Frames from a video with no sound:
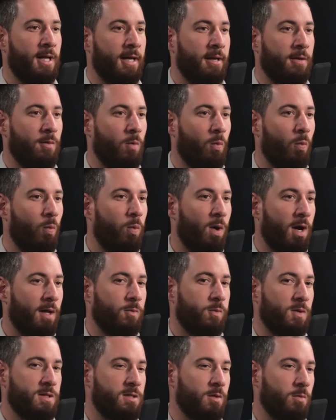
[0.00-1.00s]
Like,
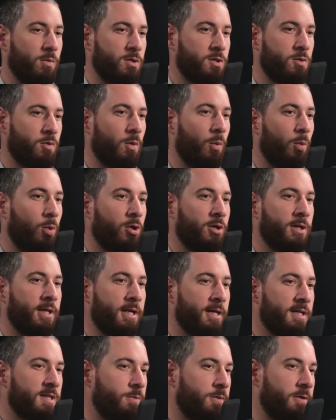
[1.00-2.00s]
what was the most
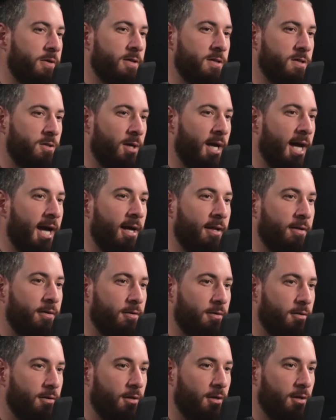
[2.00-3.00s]
rewarding experience you had
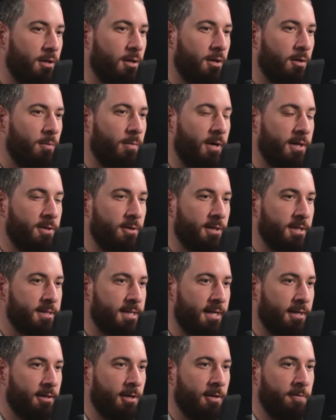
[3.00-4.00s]
mm. by doing
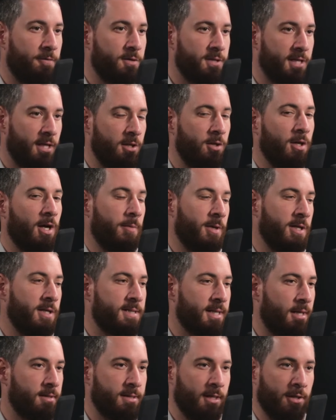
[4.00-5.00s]
this? Like, if you say, I mean,
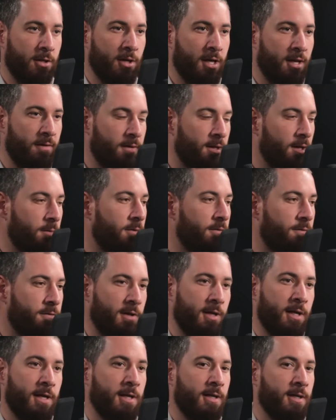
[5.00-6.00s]
it sounds like you're giving them,
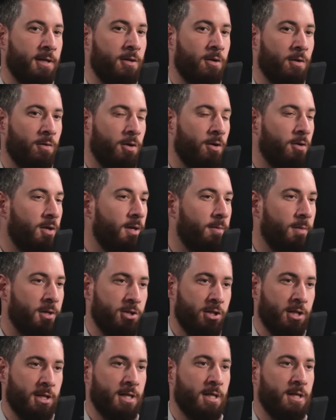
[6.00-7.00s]
uh, you know, your
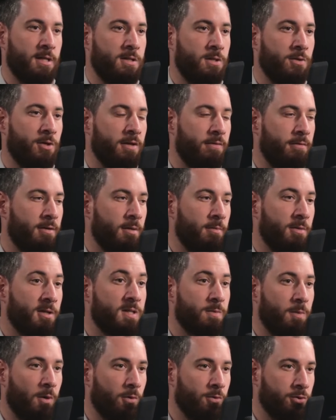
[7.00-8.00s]
images, you're giving them
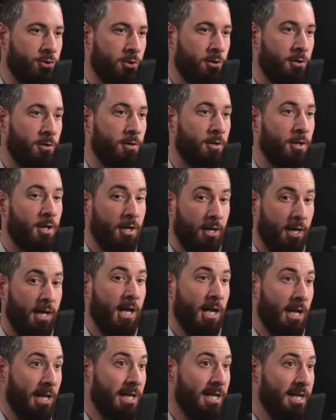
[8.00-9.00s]
exposure,
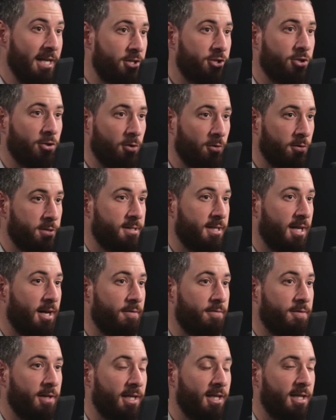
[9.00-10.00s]
mm-hmm. literal
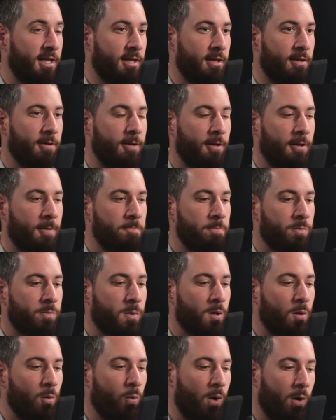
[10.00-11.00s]
stuff they need.
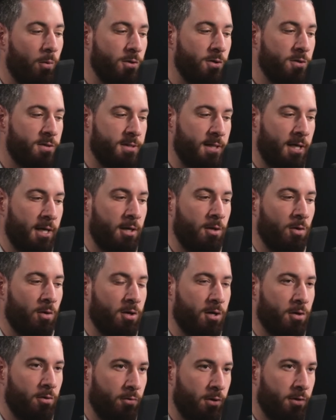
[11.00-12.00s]
Yeah. What would you say your
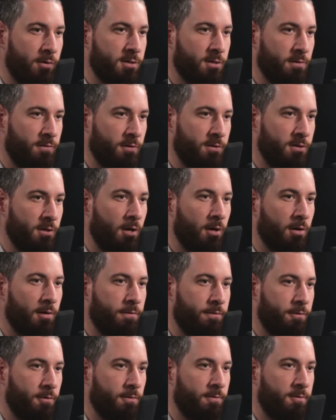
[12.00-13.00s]
career as a
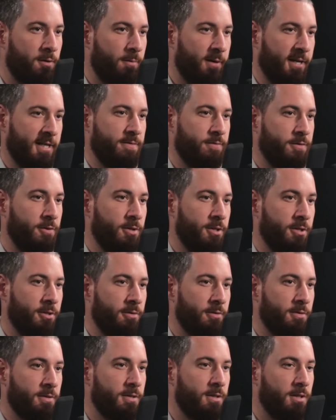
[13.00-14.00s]
photographer for the past few
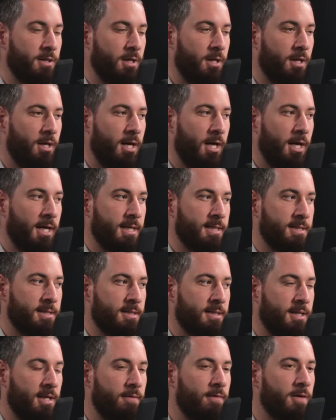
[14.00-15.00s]
years
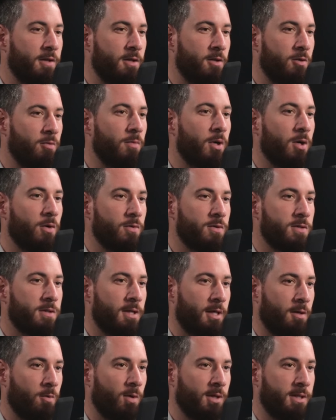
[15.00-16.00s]
has given you
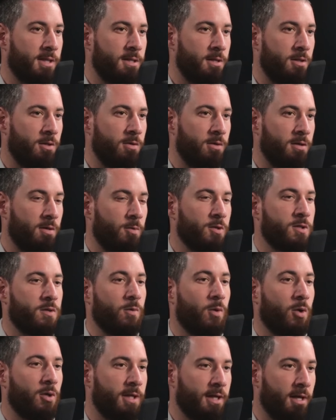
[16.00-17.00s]
most? Like, what is you, the most
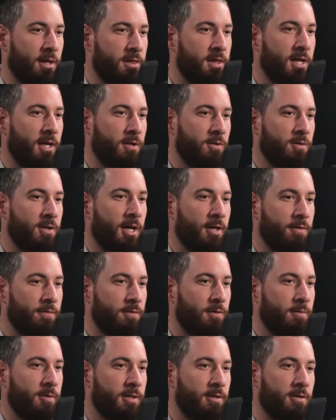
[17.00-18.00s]
rewarding wow. thing you got
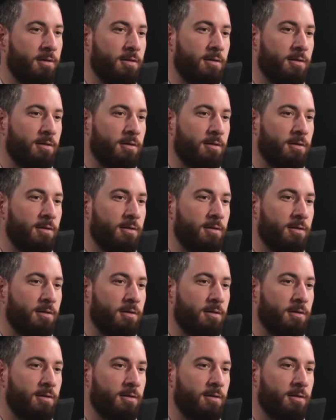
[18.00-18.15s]
from it?